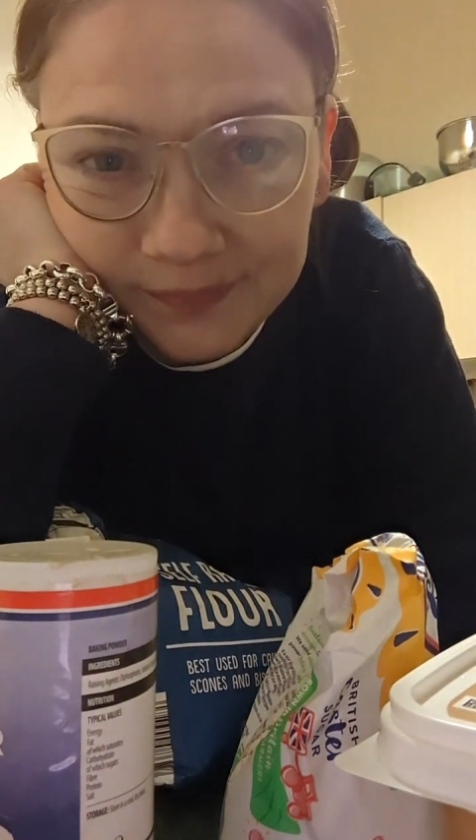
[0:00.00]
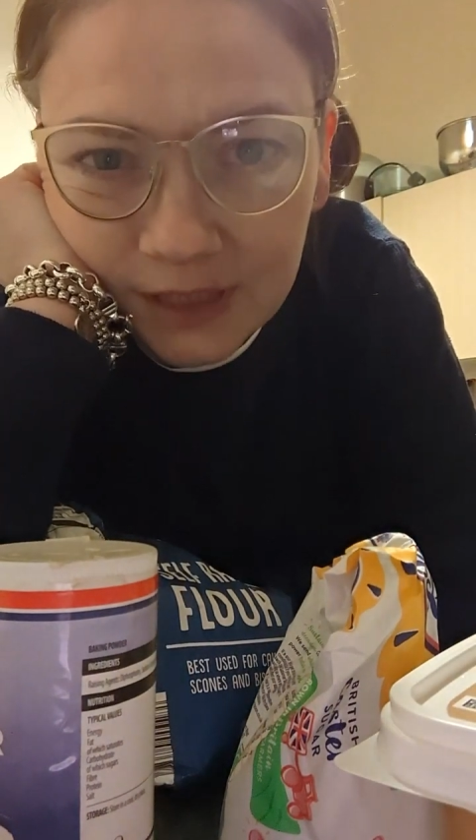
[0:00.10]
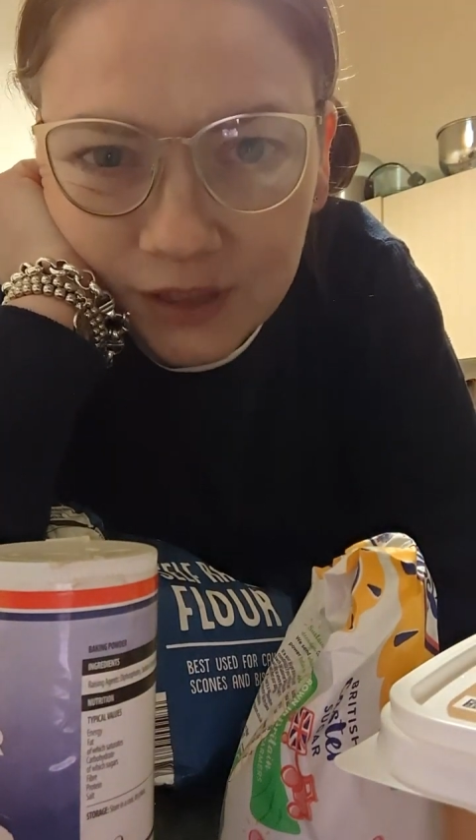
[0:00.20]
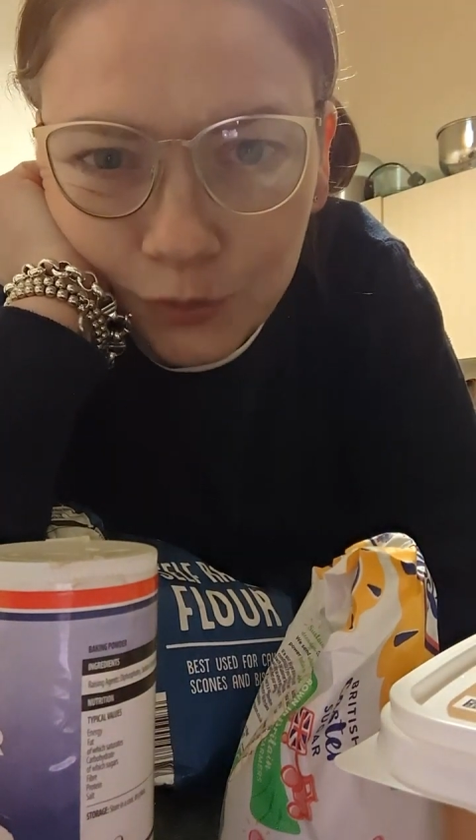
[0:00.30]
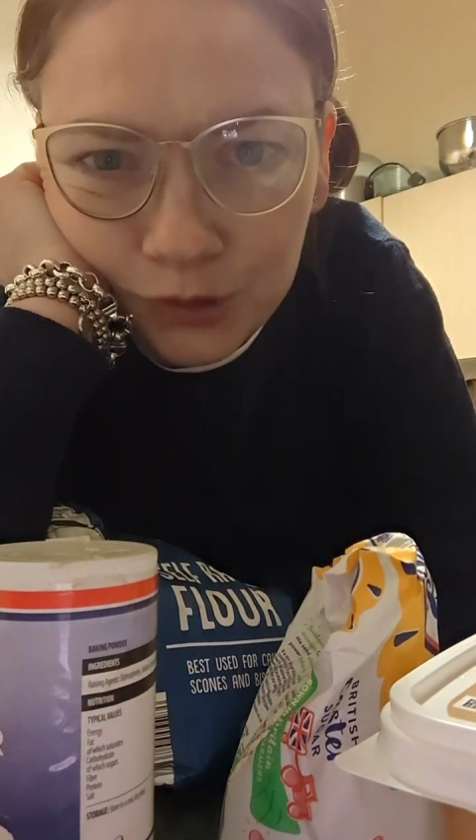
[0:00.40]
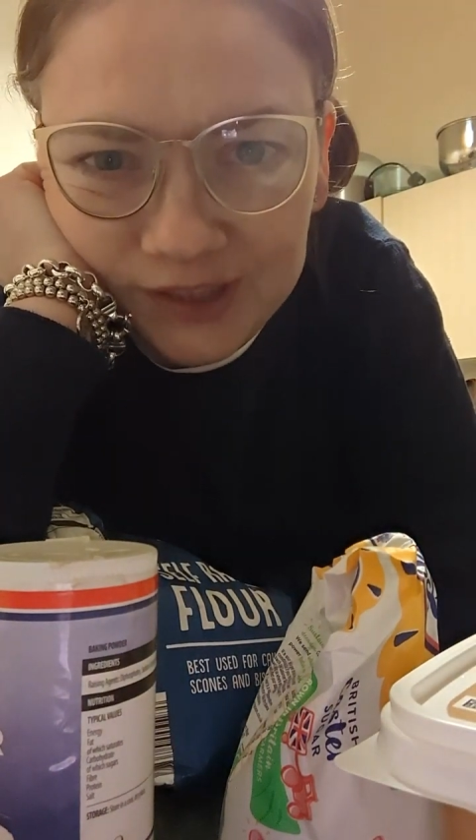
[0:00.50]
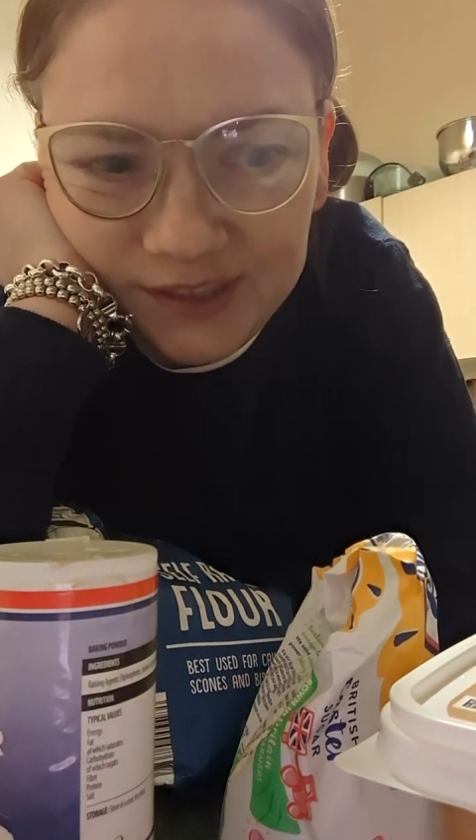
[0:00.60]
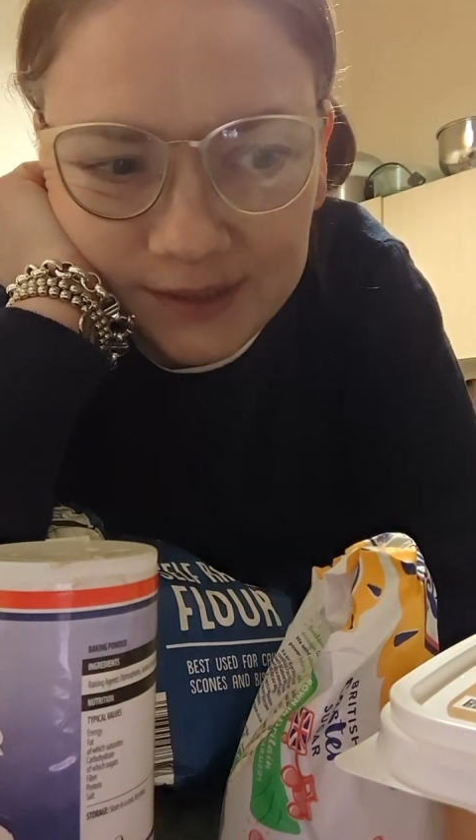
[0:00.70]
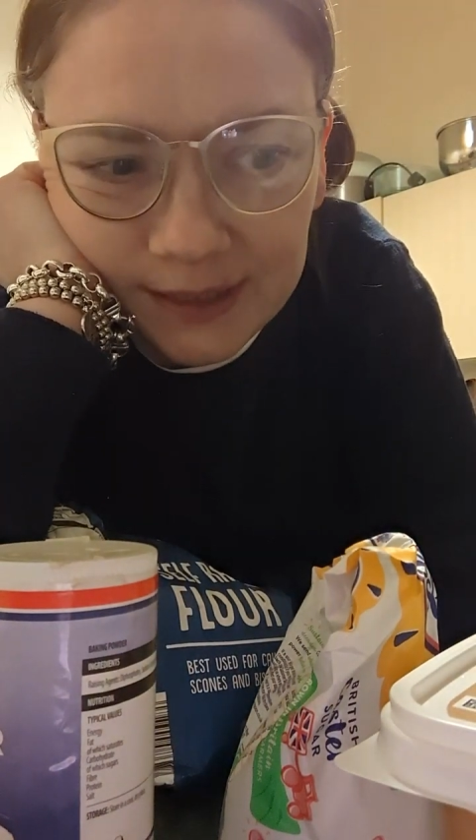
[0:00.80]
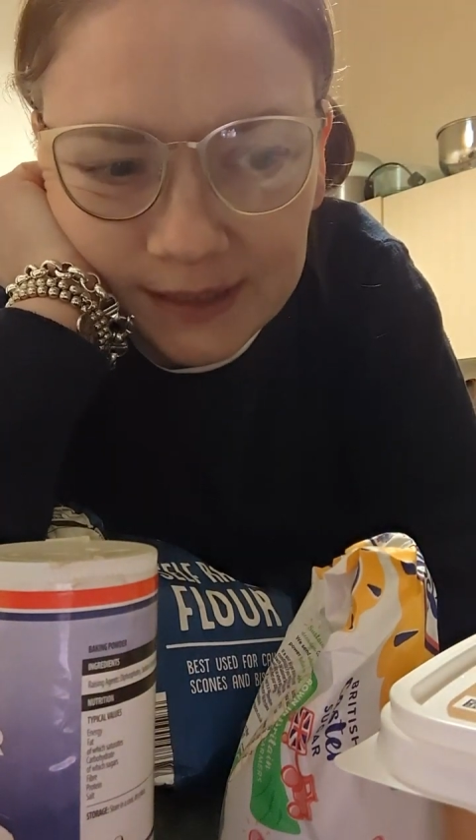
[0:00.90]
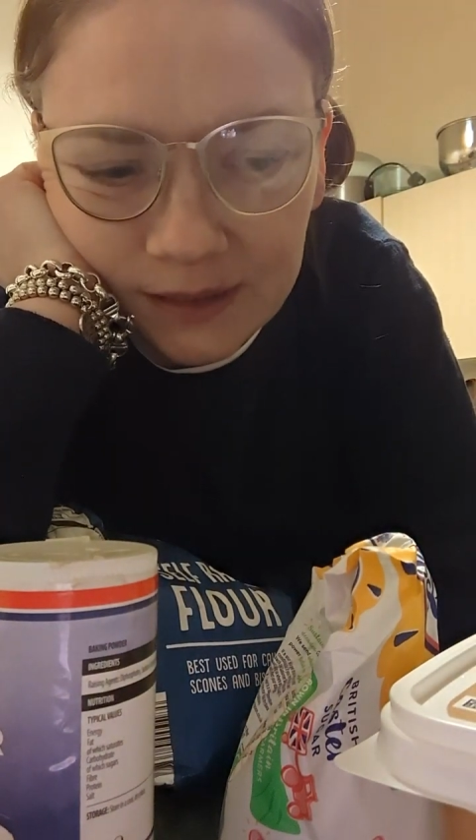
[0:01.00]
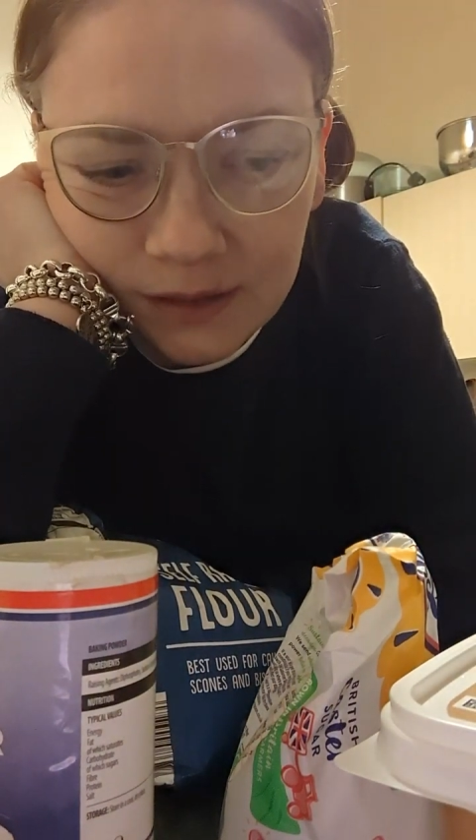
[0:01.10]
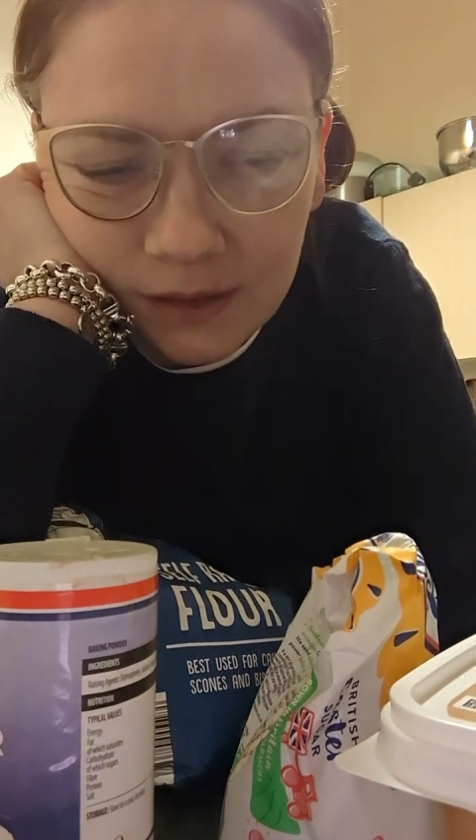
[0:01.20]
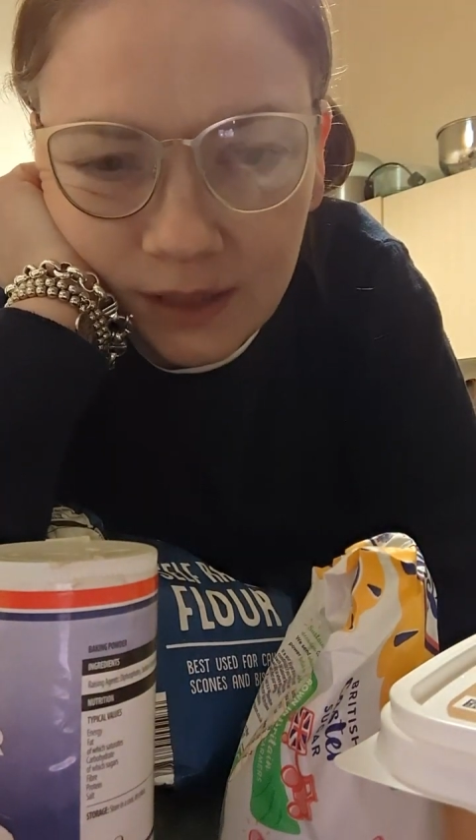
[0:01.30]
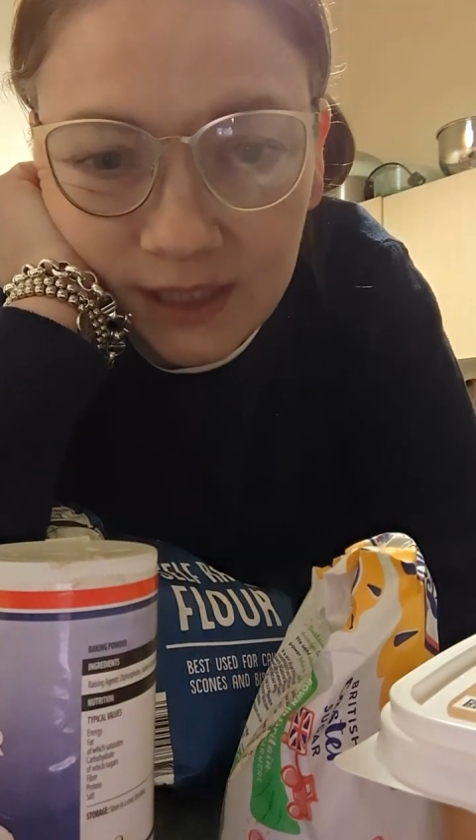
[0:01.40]
it's
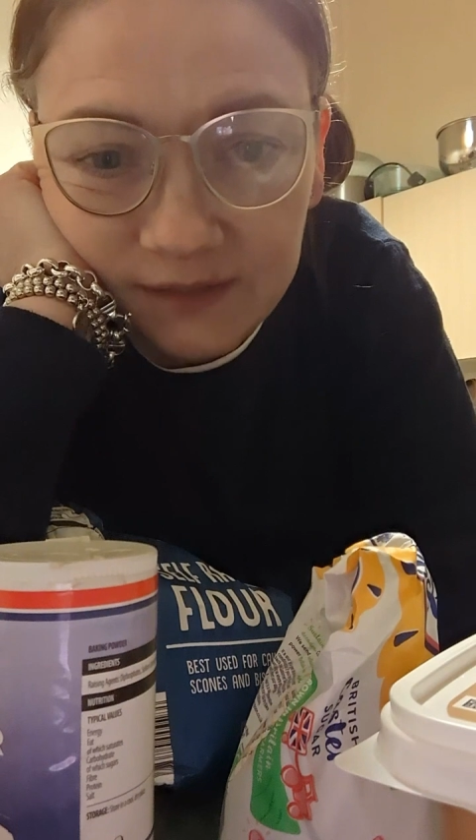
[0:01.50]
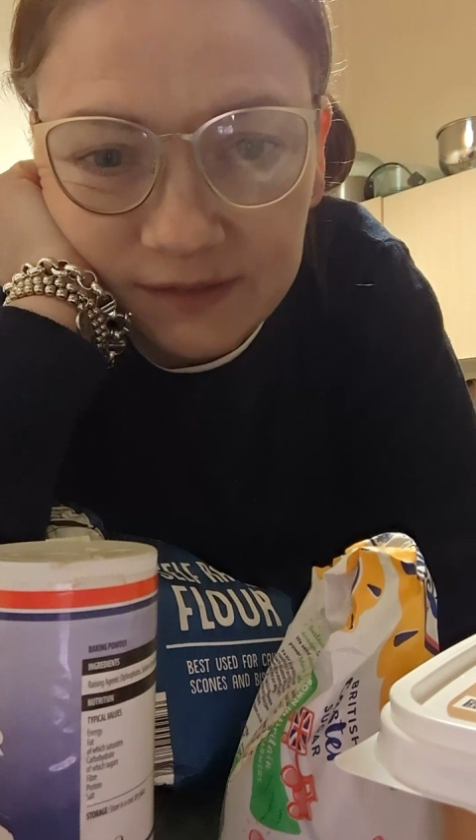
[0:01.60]
9:15 and